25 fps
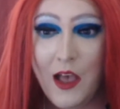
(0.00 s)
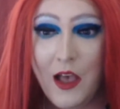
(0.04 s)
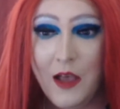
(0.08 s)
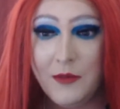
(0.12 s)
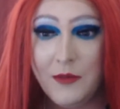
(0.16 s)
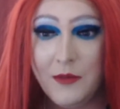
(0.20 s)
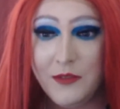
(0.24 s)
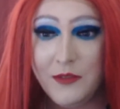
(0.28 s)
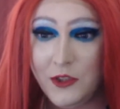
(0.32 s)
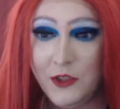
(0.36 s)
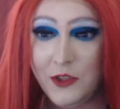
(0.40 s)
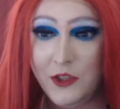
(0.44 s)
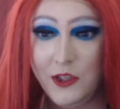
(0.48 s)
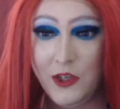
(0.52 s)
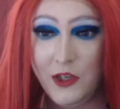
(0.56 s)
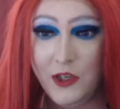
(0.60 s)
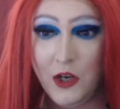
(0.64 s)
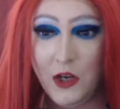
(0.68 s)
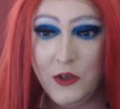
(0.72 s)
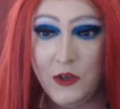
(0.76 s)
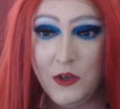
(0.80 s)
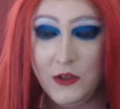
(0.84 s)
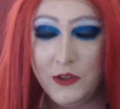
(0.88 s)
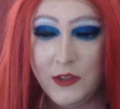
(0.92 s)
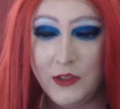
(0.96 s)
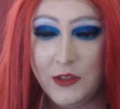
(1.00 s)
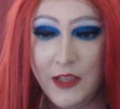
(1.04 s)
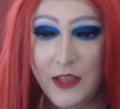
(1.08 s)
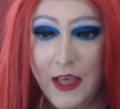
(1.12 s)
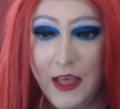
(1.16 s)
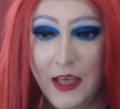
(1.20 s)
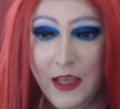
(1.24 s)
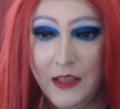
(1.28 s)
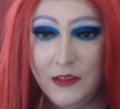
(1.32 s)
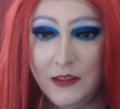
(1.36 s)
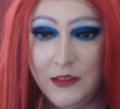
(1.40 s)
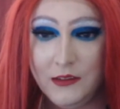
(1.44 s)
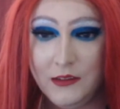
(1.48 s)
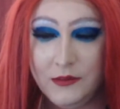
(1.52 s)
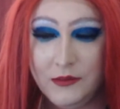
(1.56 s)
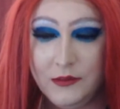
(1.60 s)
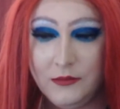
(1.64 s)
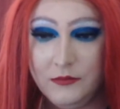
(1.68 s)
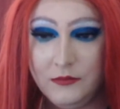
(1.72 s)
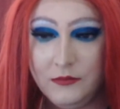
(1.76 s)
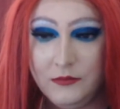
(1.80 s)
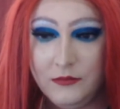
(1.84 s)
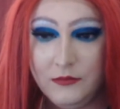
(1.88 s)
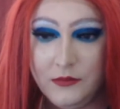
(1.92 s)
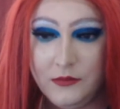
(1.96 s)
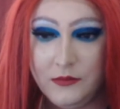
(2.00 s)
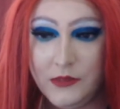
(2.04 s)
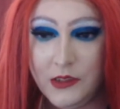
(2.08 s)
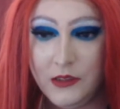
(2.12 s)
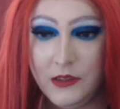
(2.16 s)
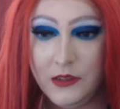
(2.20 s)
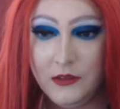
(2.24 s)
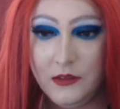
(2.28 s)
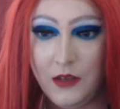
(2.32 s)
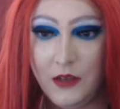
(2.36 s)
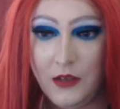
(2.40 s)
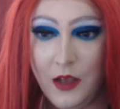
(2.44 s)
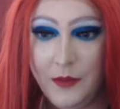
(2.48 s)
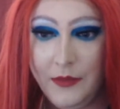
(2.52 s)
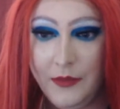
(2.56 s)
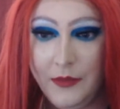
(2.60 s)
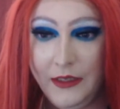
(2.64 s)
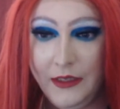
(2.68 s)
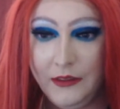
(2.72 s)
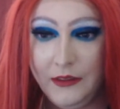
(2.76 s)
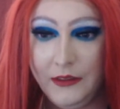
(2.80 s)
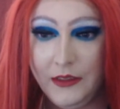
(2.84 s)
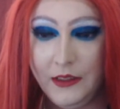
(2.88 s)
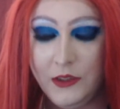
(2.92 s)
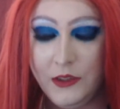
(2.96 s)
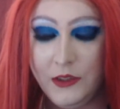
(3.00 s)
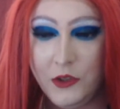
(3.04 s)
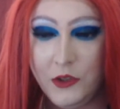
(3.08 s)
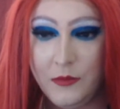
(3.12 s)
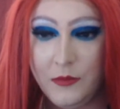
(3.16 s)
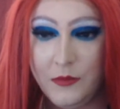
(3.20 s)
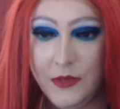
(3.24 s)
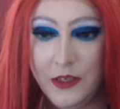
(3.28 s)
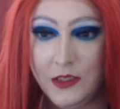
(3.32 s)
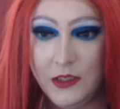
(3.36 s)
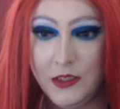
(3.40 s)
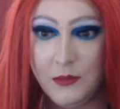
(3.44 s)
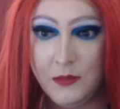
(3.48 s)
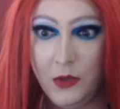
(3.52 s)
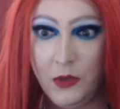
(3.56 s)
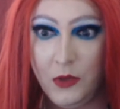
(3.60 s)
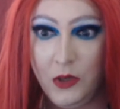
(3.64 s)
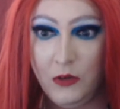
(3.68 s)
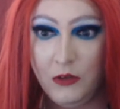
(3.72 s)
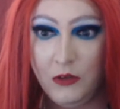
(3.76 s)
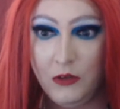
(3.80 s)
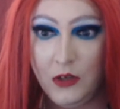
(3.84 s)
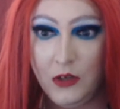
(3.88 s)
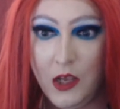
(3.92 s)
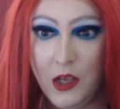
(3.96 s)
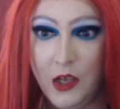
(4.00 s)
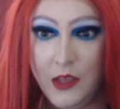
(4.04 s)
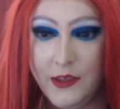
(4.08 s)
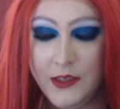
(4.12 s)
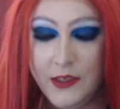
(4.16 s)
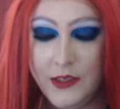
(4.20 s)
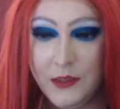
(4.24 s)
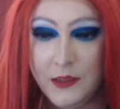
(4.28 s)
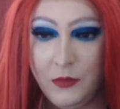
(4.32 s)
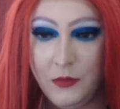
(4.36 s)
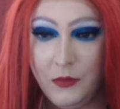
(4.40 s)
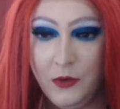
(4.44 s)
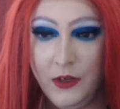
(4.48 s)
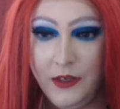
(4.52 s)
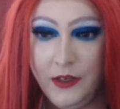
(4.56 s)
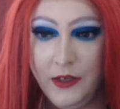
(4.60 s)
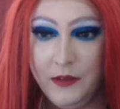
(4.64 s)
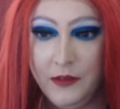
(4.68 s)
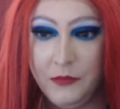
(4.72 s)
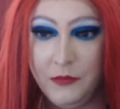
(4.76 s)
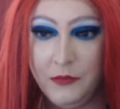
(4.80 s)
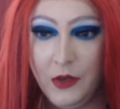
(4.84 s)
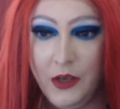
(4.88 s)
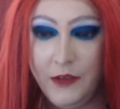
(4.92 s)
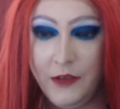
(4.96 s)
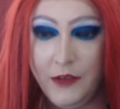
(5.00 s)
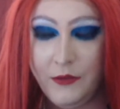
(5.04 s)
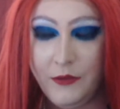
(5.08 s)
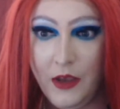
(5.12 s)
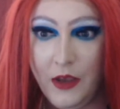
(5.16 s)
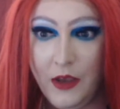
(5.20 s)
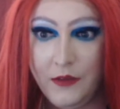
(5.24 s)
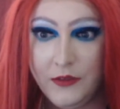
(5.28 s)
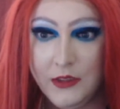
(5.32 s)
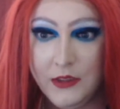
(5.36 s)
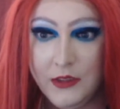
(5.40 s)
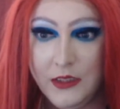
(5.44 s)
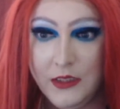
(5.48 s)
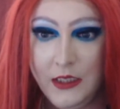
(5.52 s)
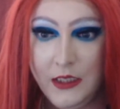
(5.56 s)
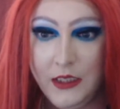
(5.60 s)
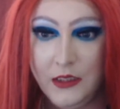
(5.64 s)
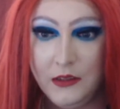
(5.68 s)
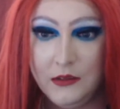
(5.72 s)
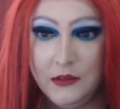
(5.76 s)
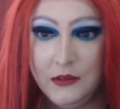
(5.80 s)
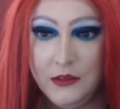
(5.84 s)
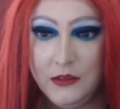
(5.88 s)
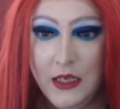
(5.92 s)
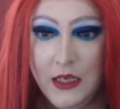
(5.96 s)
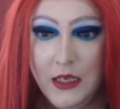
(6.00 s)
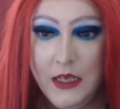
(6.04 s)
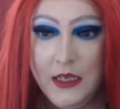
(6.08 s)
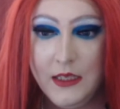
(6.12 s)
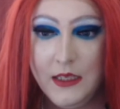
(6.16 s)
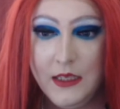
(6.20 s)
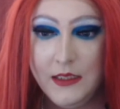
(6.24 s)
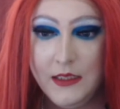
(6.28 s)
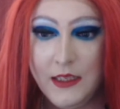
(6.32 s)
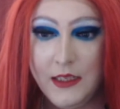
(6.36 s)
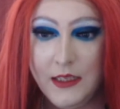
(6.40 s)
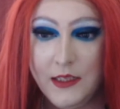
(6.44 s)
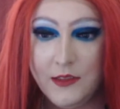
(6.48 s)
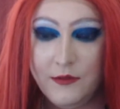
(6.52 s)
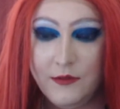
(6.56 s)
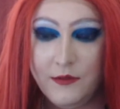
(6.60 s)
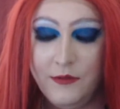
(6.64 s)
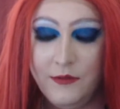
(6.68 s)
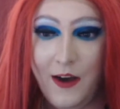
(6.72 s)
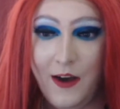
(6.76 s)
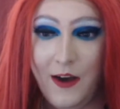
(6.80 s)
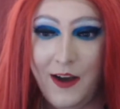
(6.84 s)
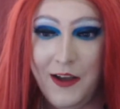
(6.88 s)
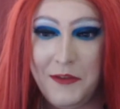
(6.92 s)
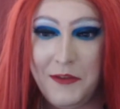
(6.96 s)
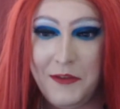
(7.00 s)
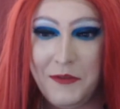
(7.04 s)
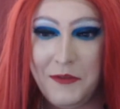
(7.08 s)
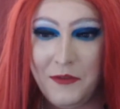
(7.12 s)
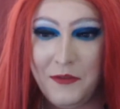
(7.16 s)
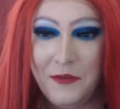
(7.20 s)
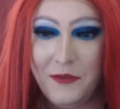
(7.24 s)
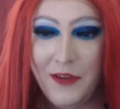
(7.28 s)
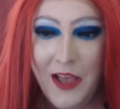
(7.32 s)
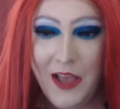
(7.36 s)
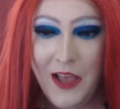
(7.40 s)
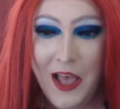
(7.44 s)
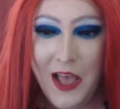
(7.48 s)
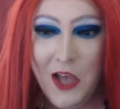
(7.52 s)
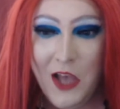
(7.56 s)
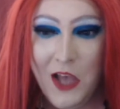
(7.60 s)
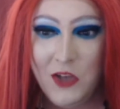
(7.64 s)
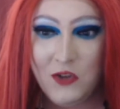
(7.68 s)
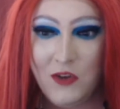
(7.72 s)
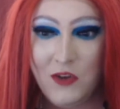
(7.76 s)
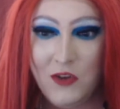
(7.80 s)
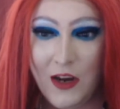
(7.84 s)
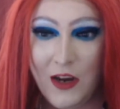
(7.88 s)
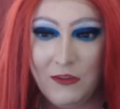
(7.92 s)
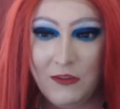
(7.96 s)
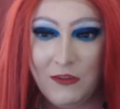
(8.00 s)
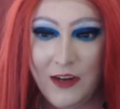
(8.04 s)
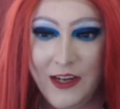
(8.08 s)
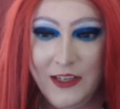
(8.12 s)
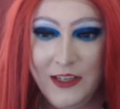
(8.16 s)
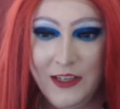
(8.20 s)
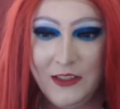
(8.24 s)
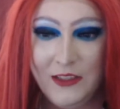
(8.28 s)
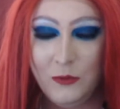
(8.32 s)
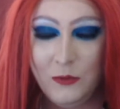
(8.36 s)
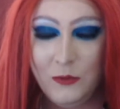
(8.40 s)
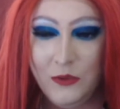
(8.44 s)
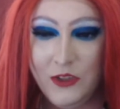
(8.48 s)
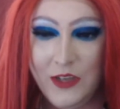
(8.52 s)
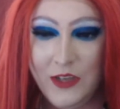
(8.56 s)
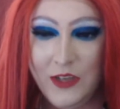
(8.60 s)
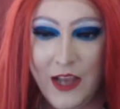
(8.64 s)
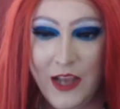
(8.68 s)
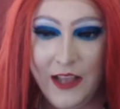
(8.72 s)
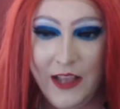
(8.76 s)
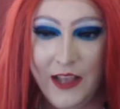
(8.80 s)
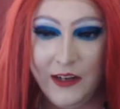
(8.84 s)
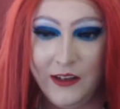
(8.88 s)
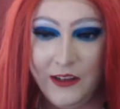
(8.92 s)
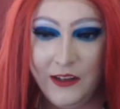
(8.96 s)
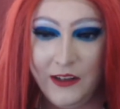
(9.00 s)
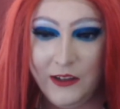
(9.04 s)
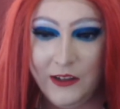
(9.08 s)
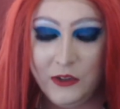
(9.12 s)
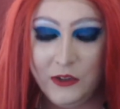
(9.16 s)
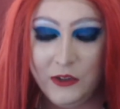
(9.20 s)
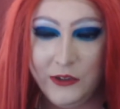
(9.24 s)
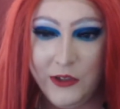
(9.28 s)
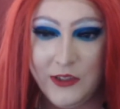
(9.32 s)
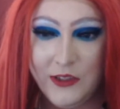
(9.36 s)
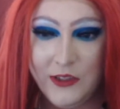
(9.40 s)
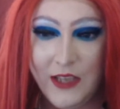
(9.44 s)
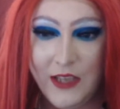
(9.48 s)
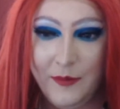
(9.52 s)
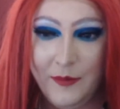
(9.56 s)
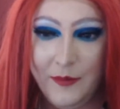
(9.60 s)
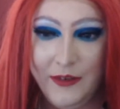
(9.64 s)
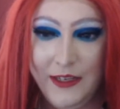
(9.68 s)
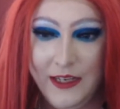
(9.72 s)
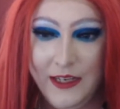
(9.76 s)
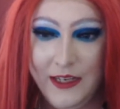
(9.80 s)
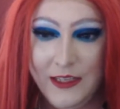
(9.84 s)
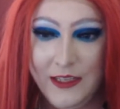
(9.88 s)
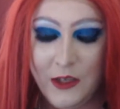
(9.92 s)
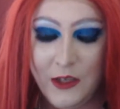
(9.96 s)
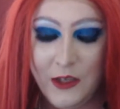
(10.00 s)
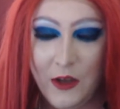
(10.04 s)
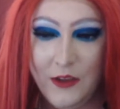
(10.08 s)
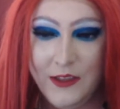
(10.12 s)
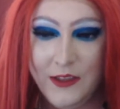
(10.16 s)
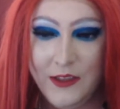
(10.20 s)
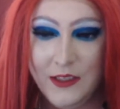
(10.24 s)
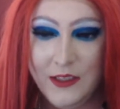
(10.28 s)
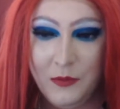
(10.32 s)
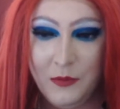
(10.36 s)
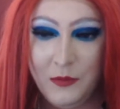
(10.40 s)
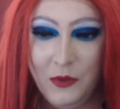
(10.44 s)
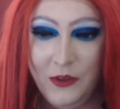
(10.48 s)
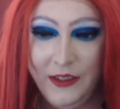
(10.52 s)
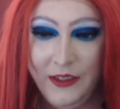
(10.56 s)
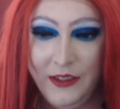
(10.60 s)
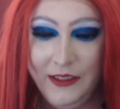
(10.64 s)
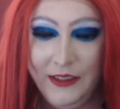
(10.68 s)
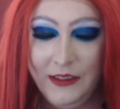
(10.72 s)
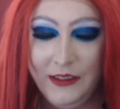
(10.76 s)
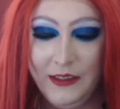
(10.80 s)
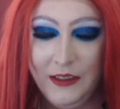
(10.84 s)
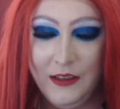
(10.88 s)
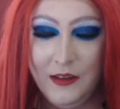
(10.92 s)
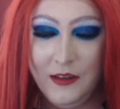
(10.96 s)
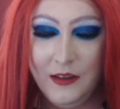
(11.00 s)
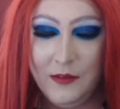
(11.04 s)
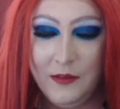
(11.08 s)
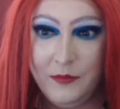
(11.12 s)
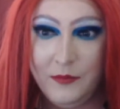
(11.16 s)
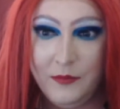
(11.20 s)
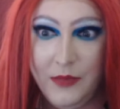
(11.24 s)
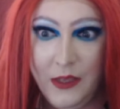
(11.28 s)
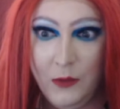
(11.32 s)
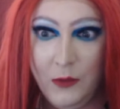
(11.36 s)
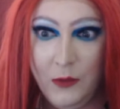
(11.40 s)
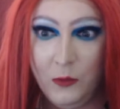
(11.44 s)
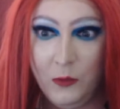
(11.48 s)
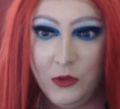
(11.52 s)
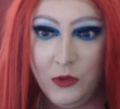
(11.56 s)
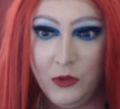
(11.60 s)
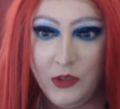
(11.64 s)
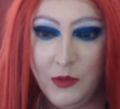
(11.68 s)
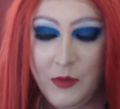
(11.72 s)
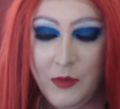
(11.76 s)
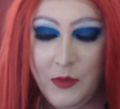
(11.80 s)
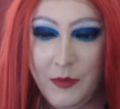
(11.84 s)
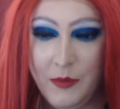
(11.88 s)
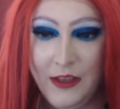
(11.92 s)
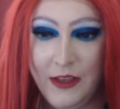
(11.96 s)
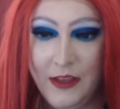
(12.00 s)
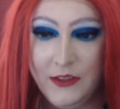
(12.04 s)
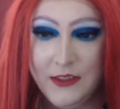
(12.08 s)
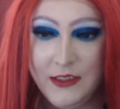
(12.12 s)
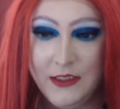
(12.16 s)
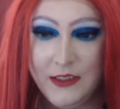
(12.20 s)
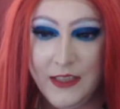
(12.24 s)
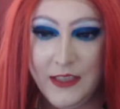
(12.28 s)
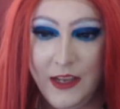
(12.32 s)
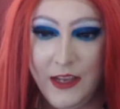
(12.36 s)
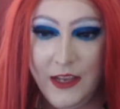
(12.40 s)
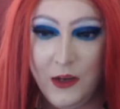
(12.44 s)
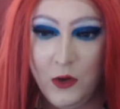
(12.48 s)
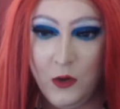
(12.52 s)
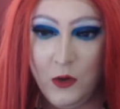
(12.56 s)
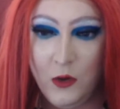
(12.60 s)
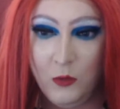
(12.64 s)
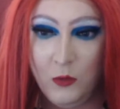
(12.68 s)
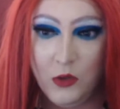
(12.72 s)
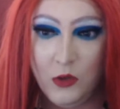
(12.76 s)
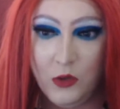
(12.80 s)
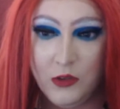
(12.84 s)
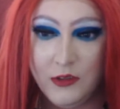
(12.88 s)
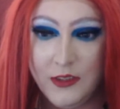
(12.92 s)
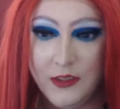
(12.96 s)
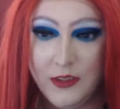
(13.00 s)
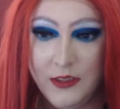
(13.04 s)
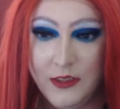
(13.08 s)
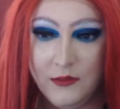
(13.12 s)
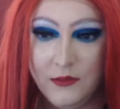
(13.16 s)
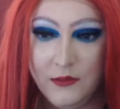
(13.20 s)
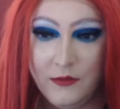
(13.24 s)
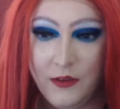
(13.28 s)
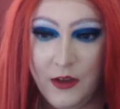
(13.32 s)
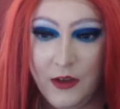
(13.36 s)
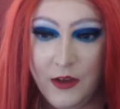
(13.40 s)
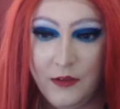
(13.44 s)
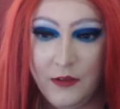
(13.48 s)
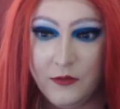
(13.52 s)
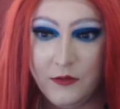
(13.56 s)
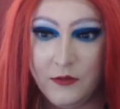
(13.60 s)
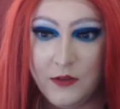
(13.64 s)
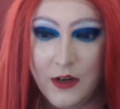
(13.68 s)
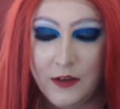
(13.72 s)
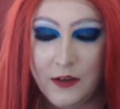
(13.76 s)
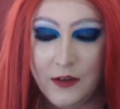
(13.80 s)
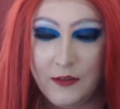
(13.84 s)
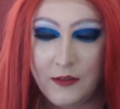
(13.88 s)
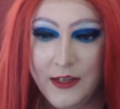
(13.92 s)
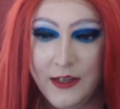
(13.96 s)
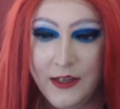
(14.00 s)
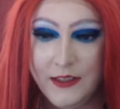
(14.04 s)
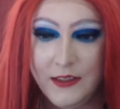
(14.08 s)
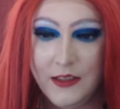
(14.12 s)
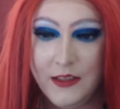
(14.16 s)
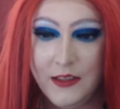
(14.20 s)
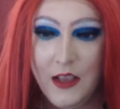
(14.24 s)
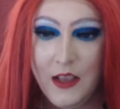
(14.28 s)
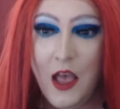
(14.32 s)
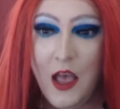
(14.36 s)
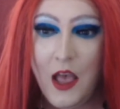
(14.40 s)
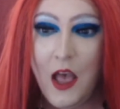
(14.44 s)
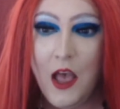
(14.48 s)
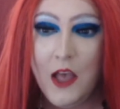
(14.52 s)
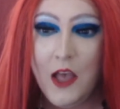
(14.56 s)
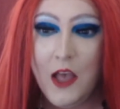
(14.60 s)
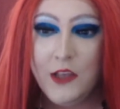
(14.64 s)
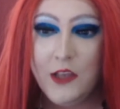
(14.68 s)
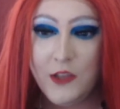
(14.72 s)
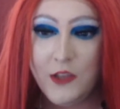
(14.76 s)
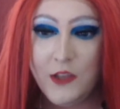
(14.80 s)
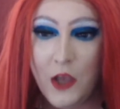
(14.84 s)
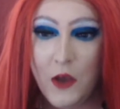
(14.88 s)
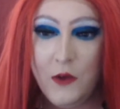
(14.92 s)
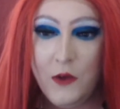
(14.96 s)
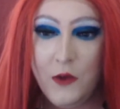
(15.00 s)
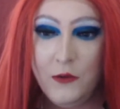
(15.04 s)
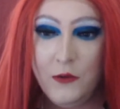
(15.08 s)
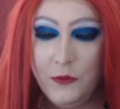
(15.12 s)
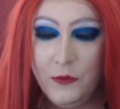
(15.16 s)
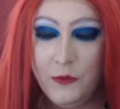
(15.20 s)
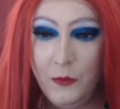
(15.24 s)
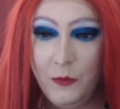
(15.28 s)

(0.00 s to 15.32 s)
so she knows that, I mean, it shouldn't be a spoiler alert at this point, but if you haven't seen season 5 of Drag Race, which aired like God knows how many years ago at this point, be warned, I'm about to say who won season 5 of Drag Race. So